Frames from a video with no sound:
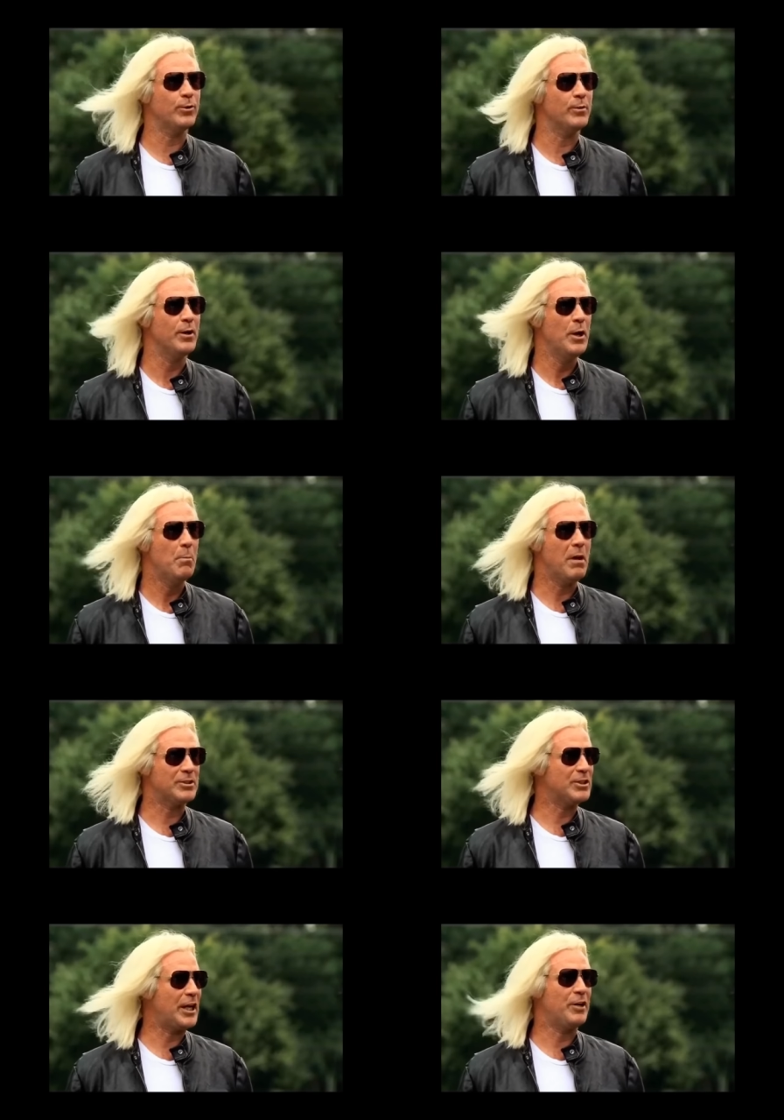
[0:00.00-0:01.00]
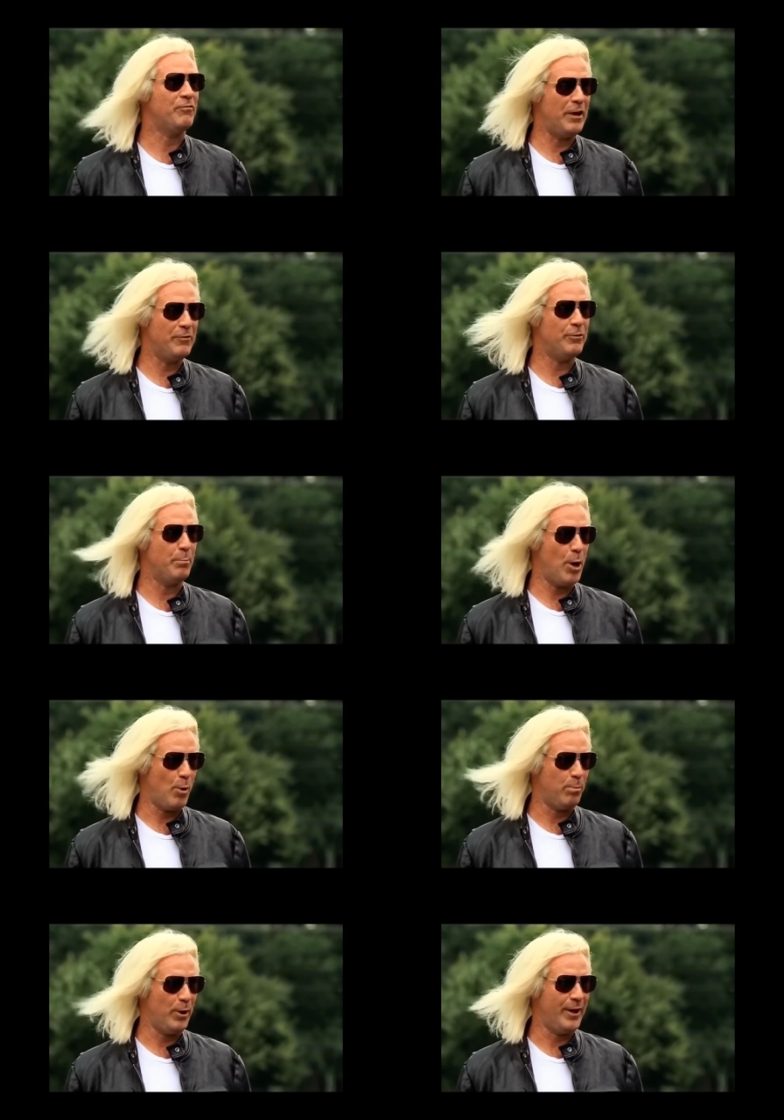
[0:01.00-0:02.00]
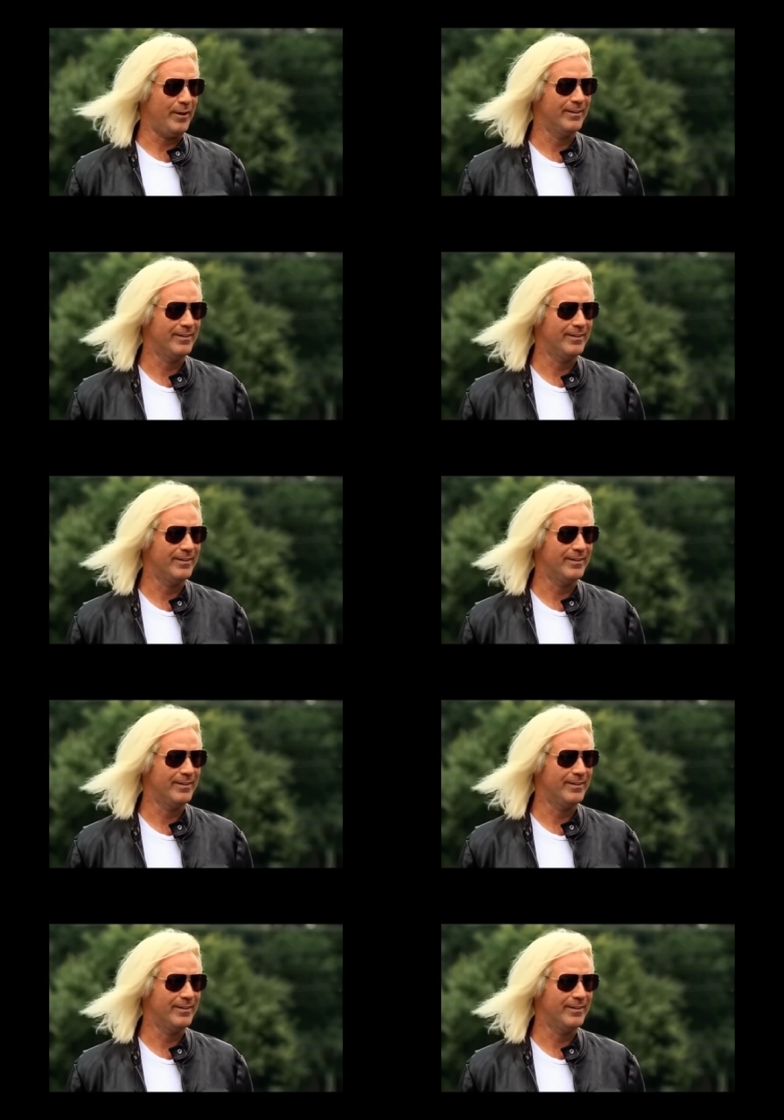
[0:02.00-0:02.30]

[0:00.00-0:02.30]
to my second favorite ball player.